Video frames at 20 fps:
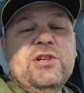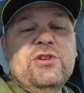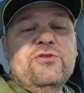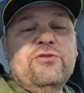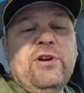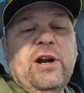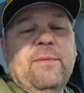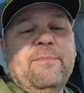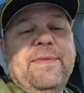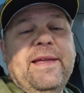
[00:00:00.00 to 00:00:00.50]

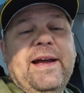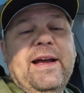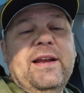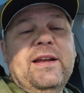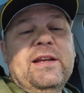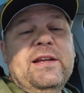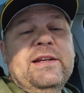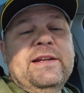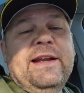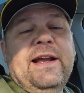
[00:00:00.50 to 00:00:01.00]
Drop that.
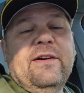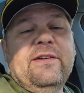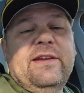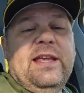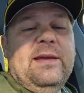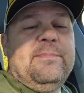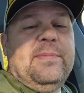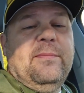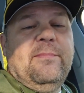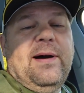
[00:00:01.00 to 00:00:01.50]
Now
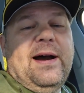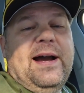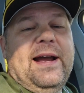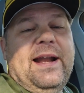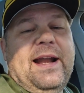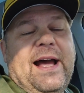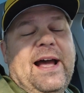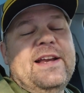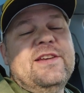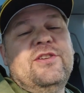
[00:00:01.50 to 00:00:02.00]
keep in
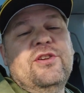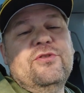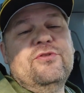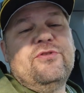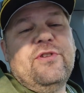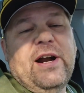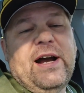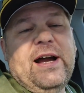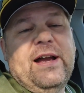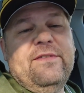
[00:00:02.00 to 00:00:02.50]
mind, I do
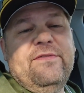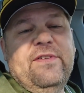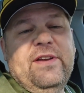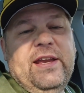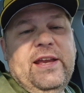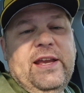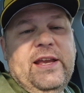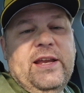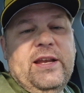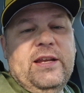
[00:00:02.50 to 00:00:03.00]
drive
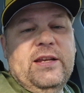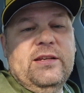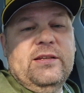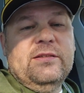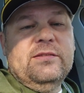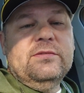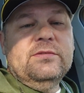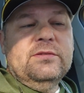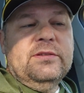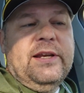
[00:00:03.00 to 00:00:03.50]
in